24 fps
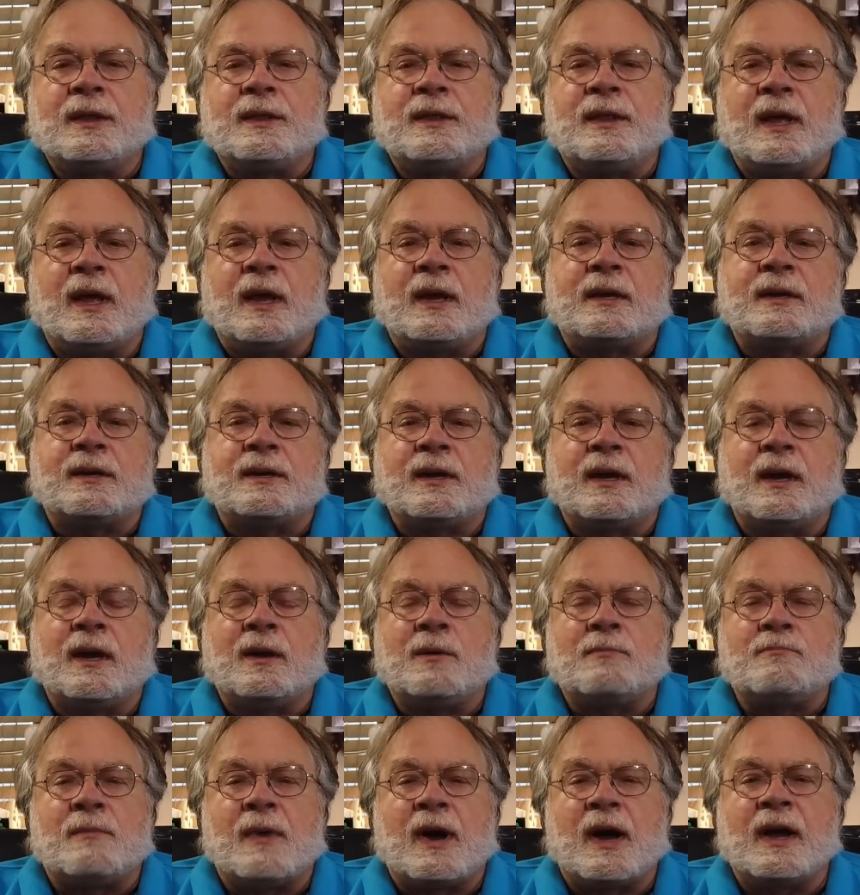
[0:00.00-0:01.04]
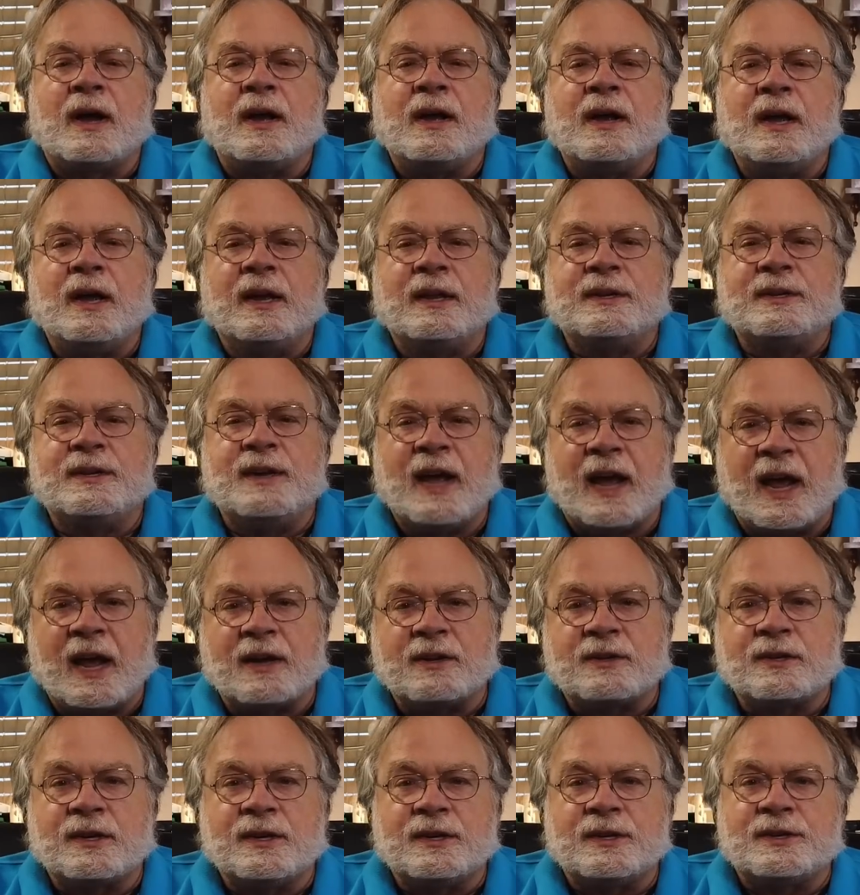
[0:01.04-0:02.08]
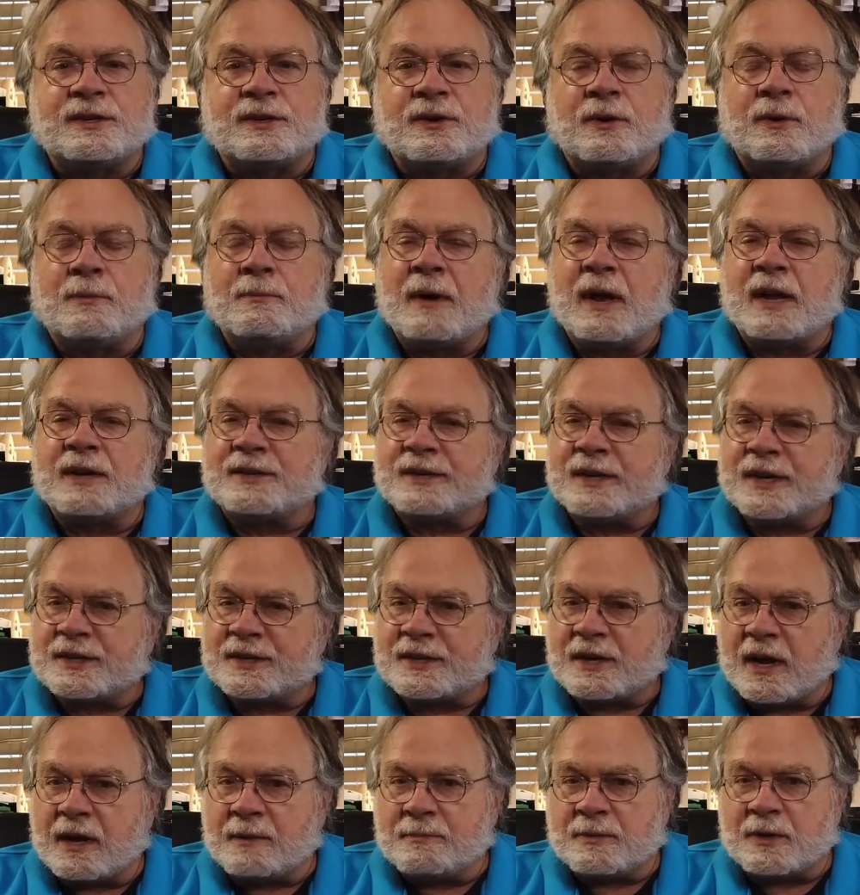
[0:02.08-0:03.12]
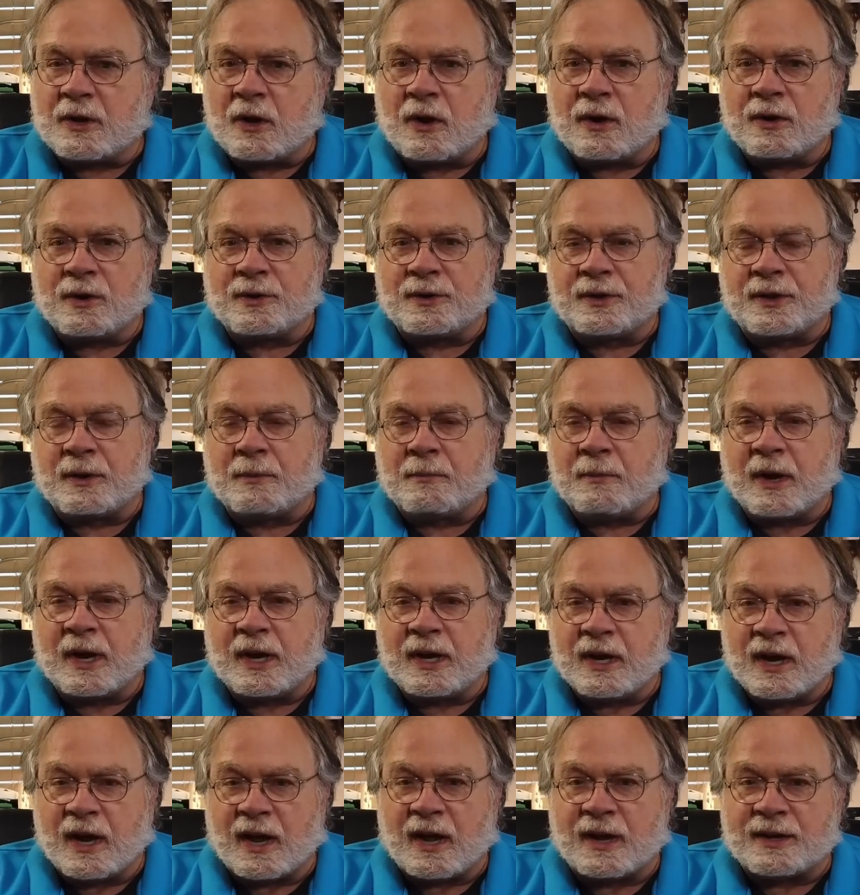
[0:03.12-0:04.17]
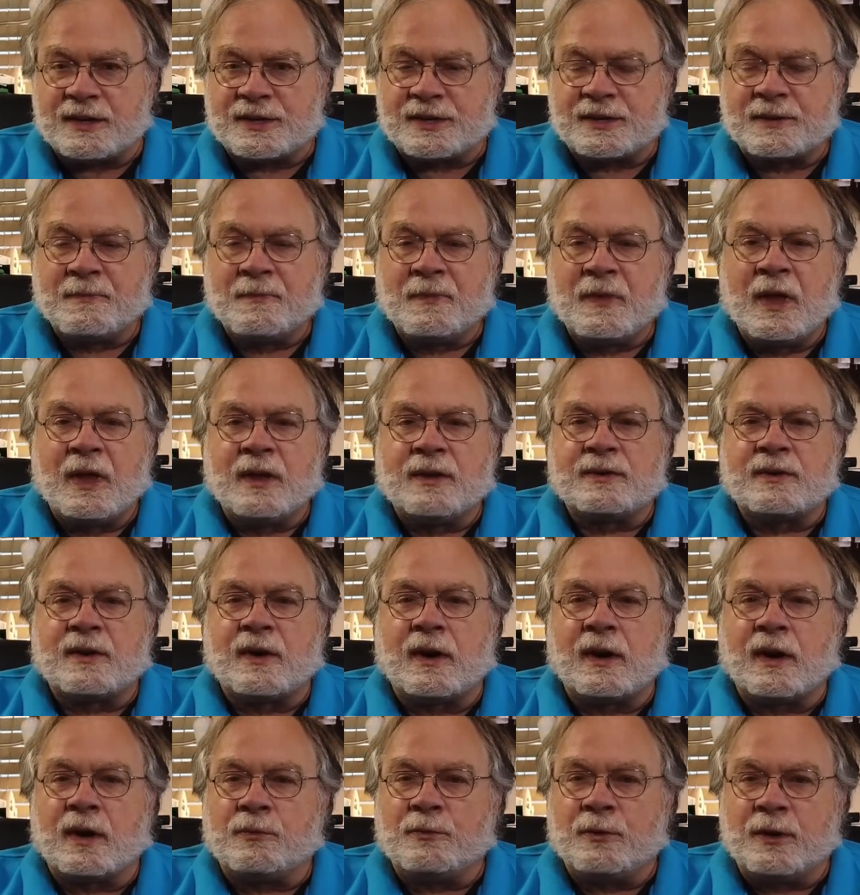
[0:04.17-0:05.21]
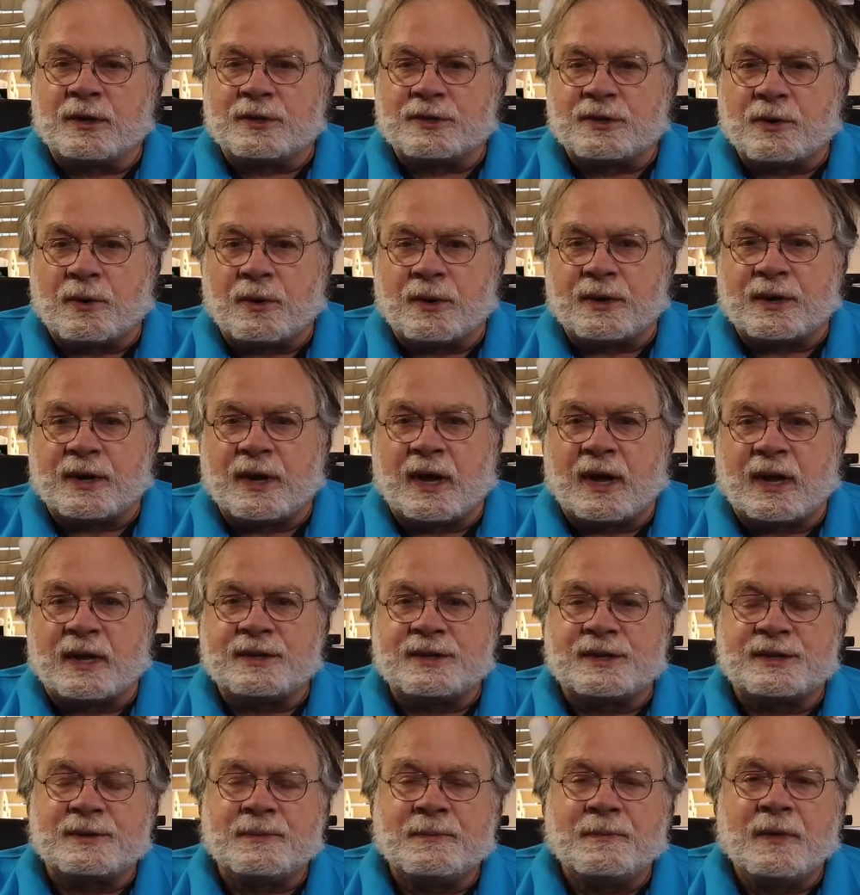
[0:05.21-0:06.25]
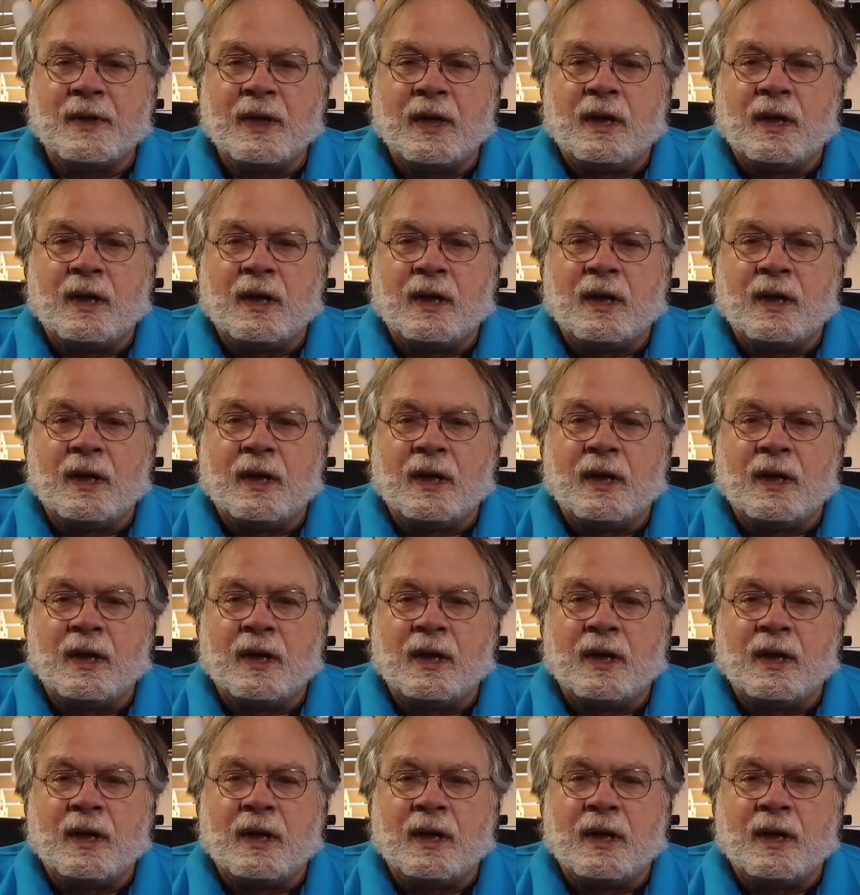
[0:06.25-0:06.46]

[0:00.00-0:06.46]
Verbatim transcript: that uh, my dashes are about six times longer than my dots. So I've got real short dots.